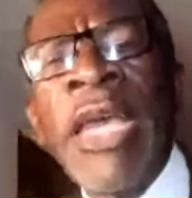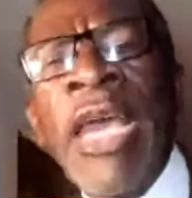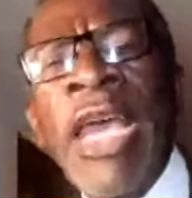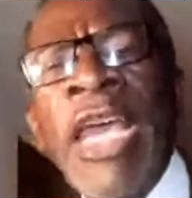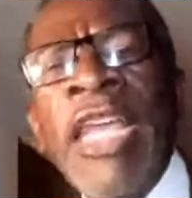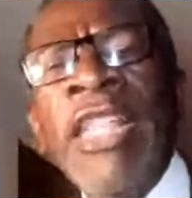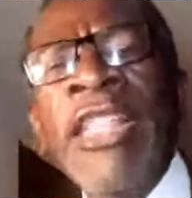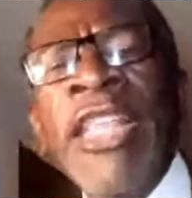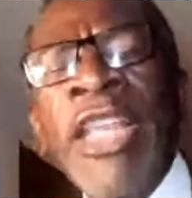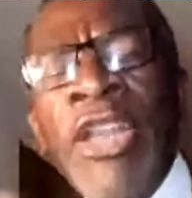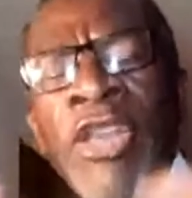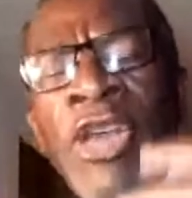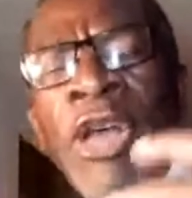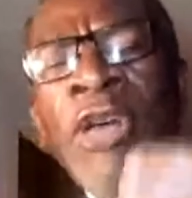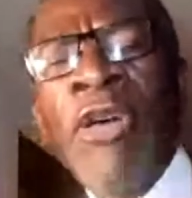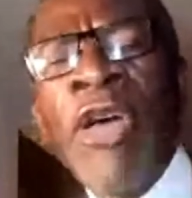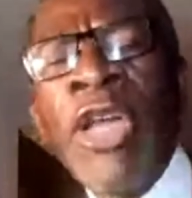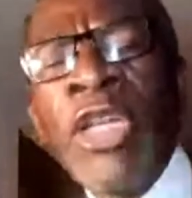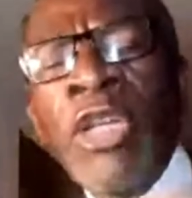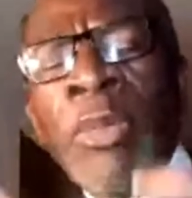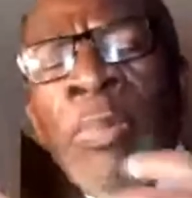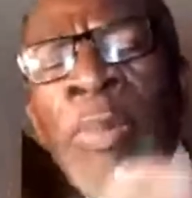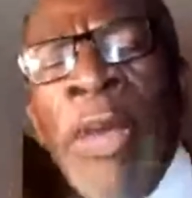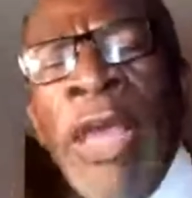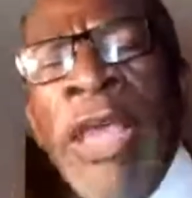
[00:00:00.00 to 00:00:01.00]
And then you're
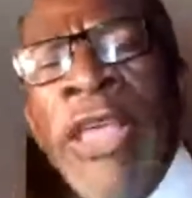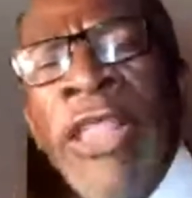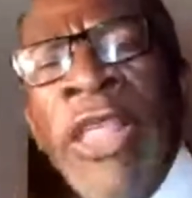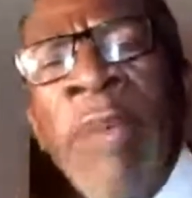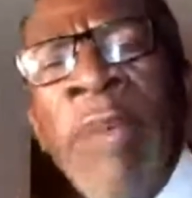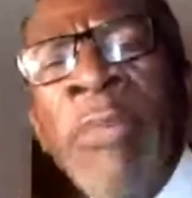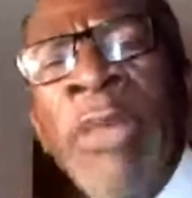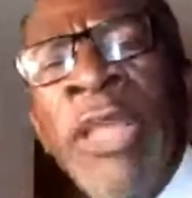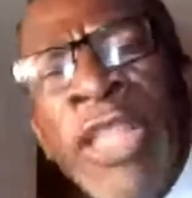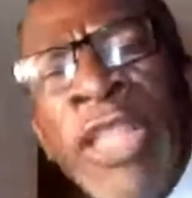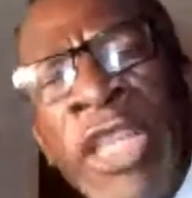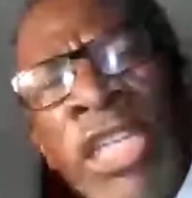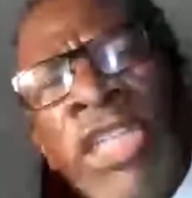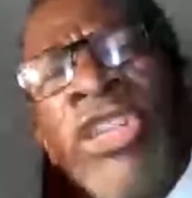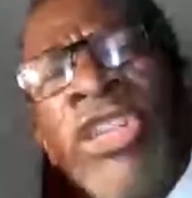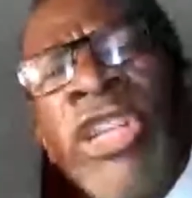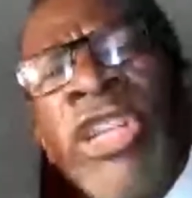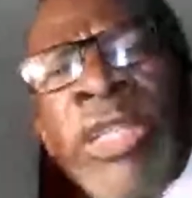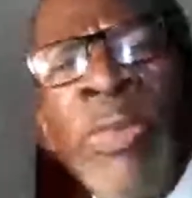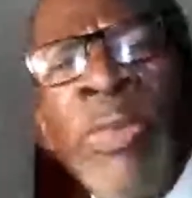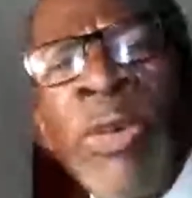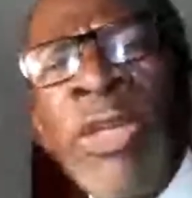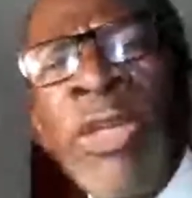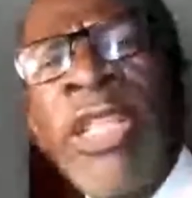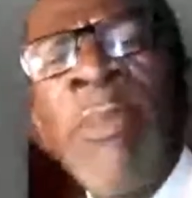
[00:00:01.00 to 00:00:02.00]
going to pay them and then
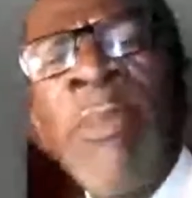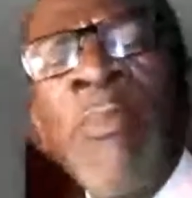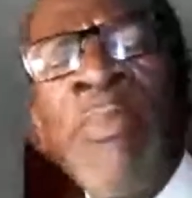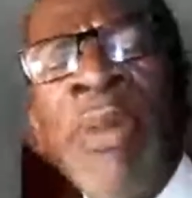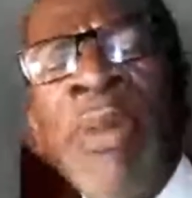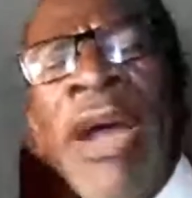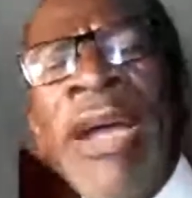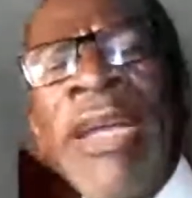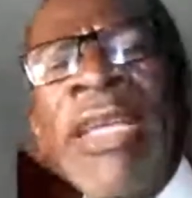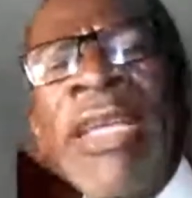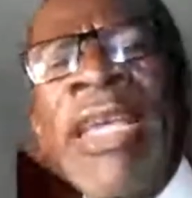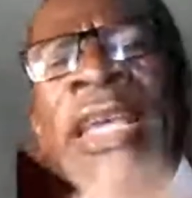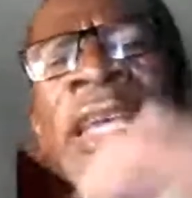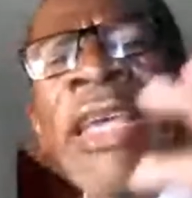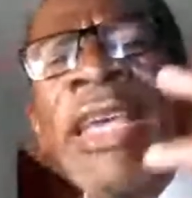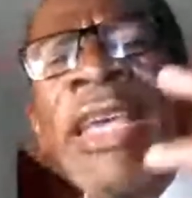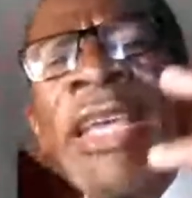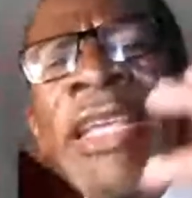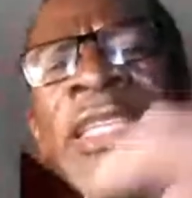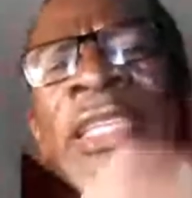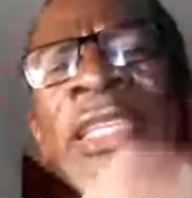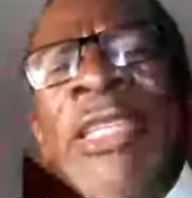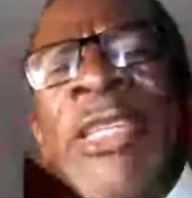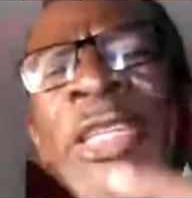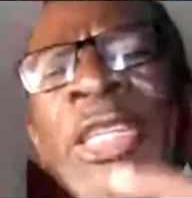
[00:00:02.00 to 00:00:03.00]
transport them back.
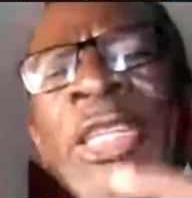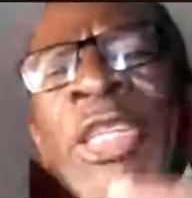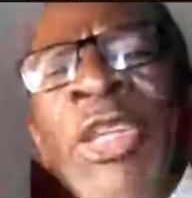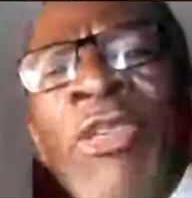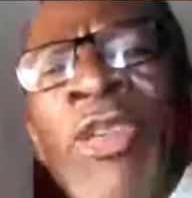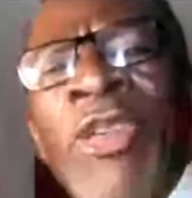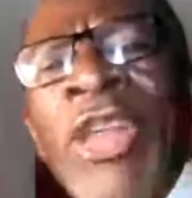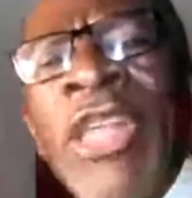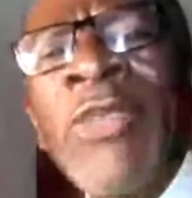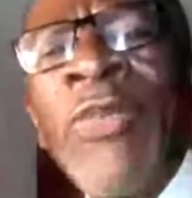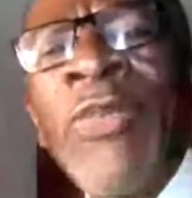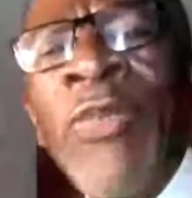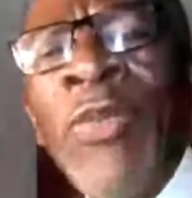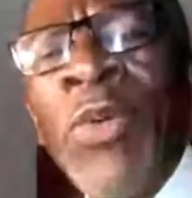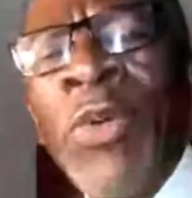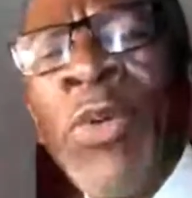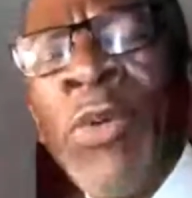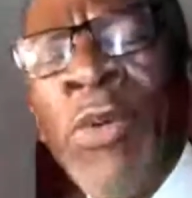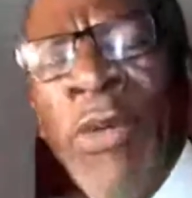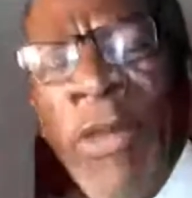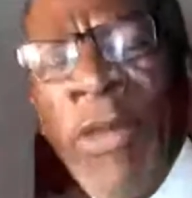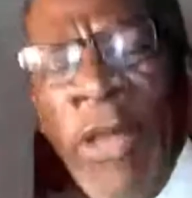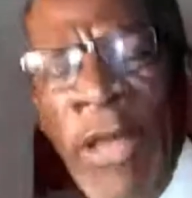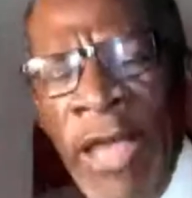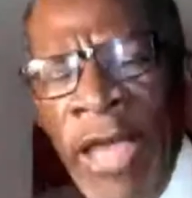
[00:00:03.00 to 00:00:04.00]
It's disgraceful.
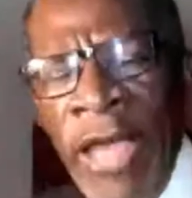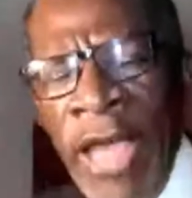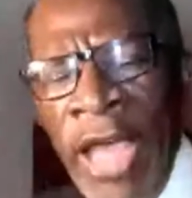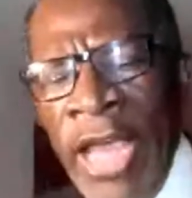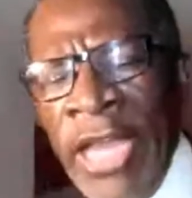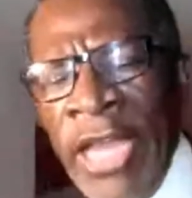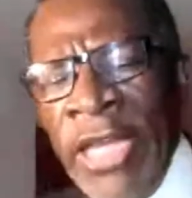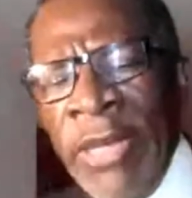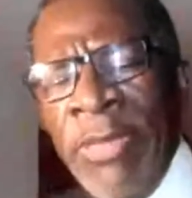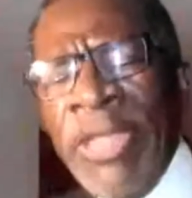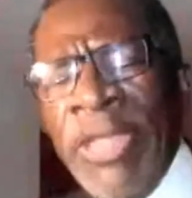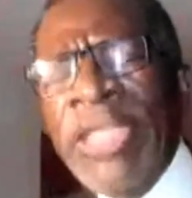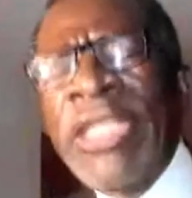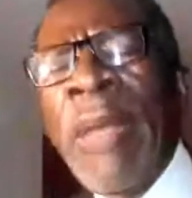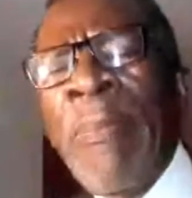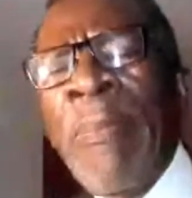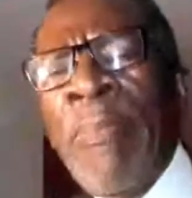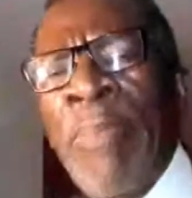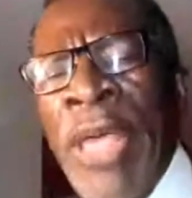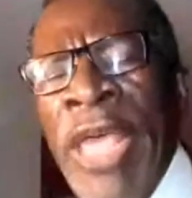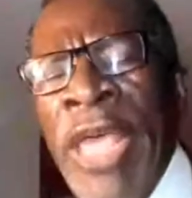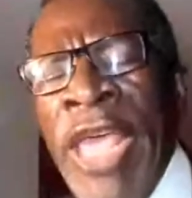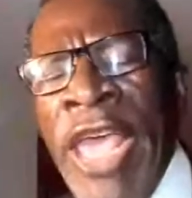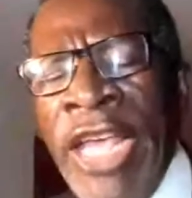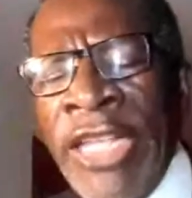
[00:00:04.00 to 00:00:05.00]
And Mr.
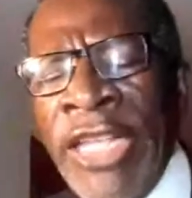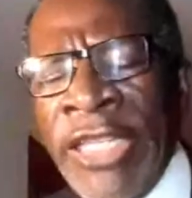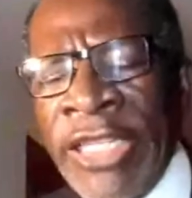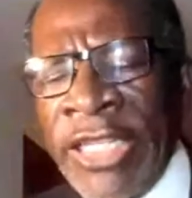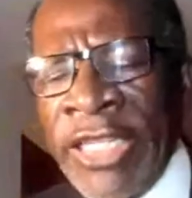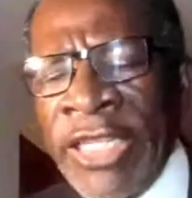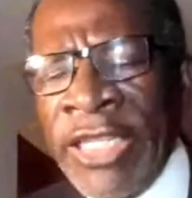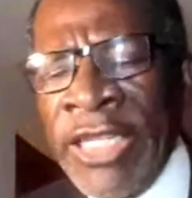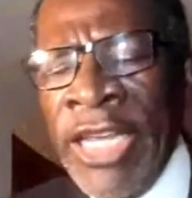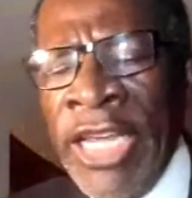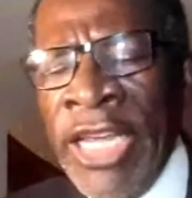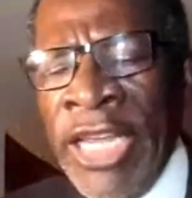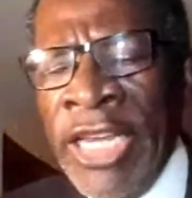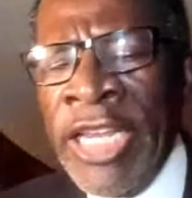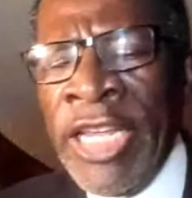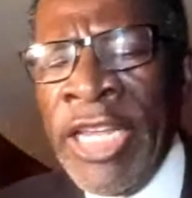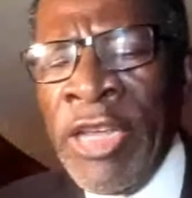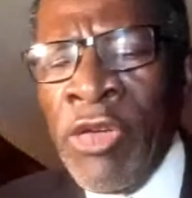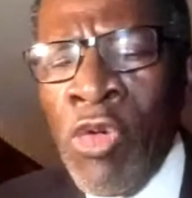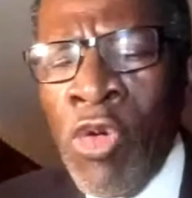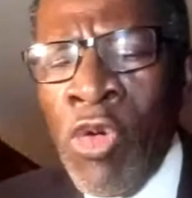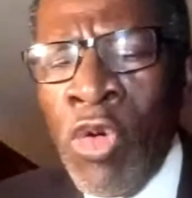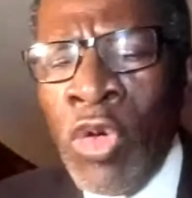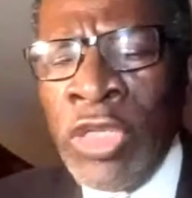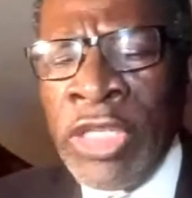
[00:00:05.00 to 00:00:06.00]
PS,
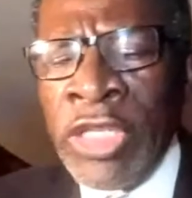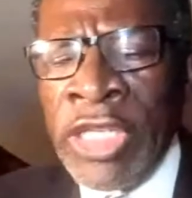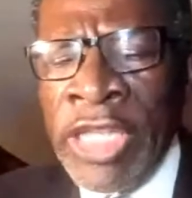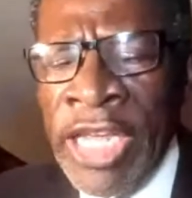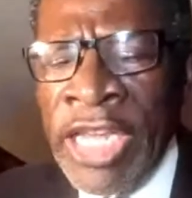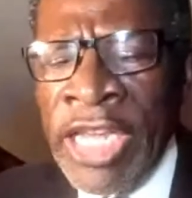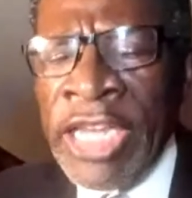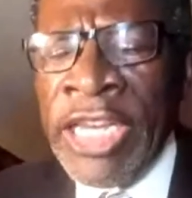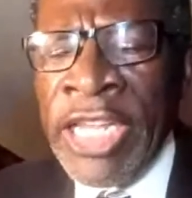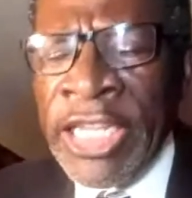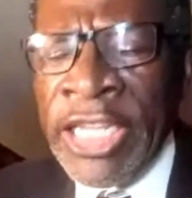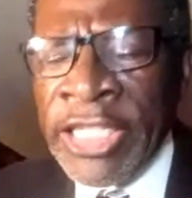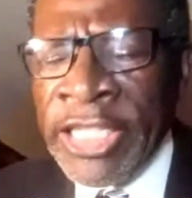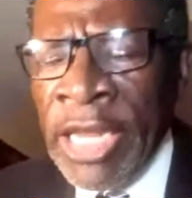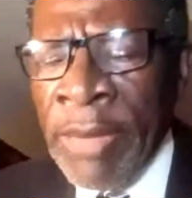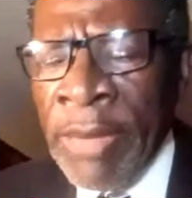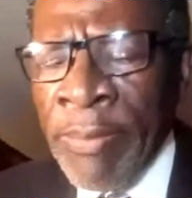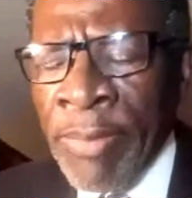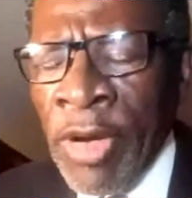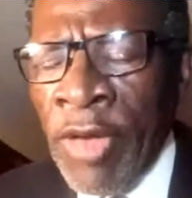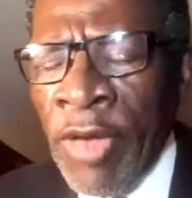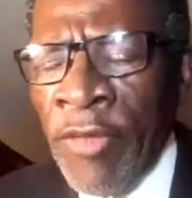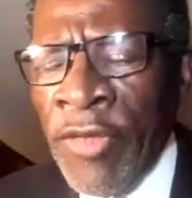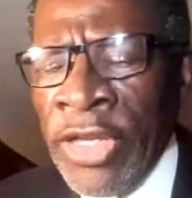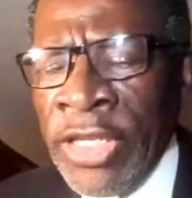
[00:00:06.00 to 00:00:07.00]
who's in the Eastern
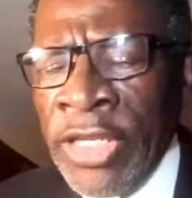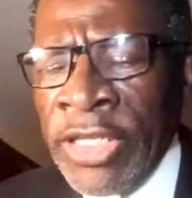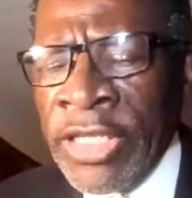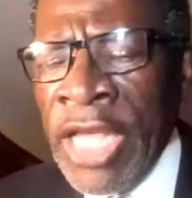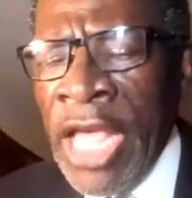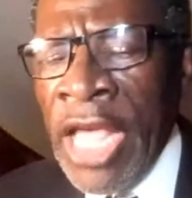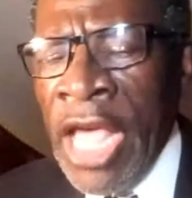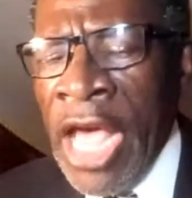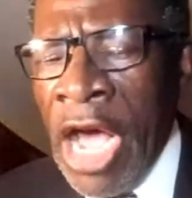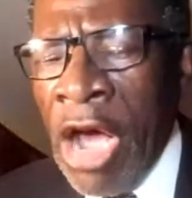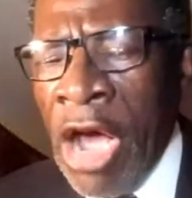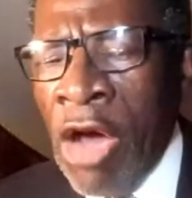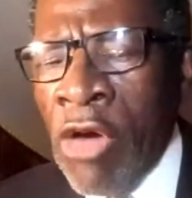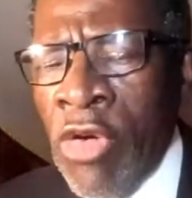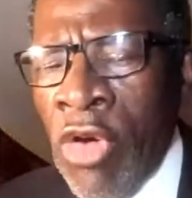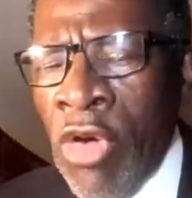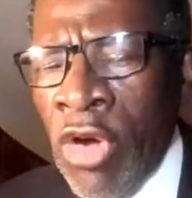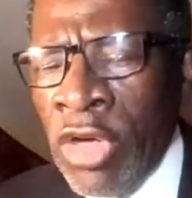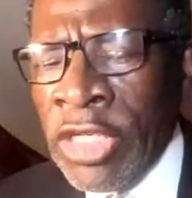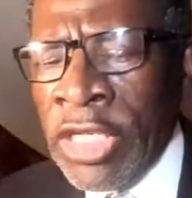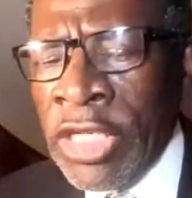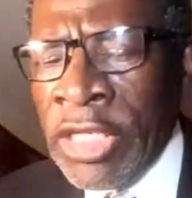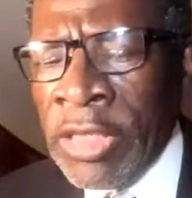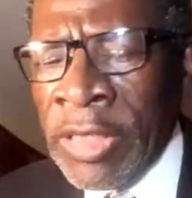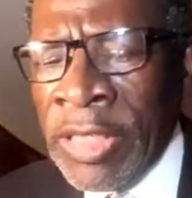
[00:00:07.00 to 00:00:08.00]
Province, I will
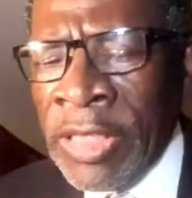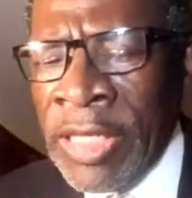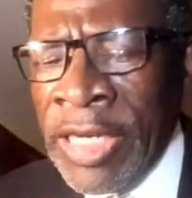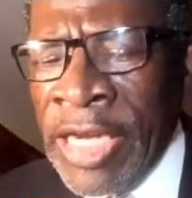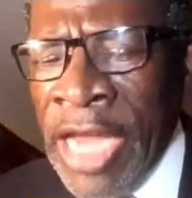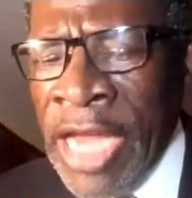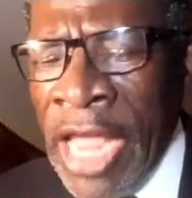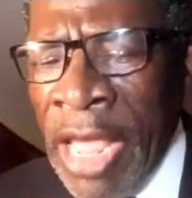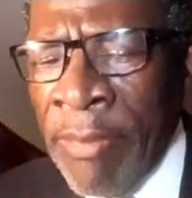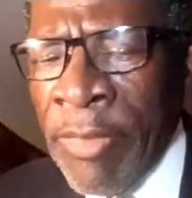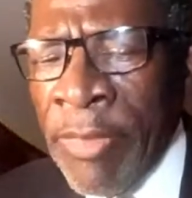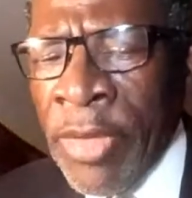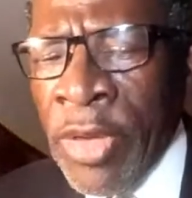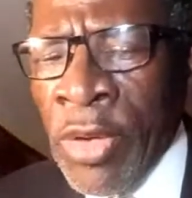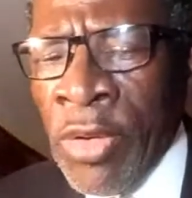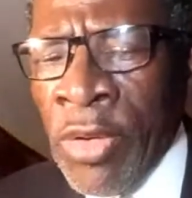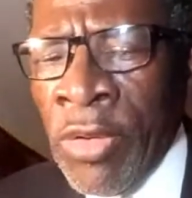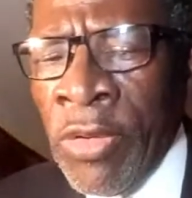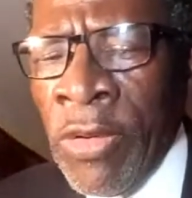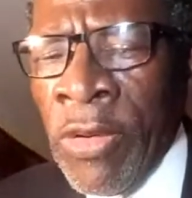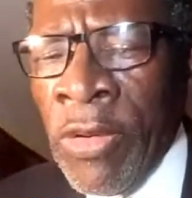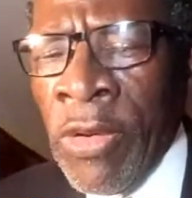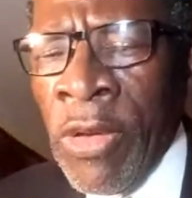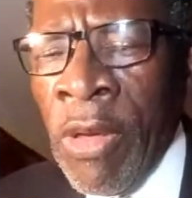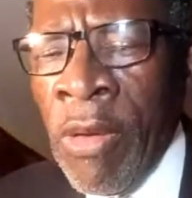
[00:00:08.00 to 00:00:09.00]
not name you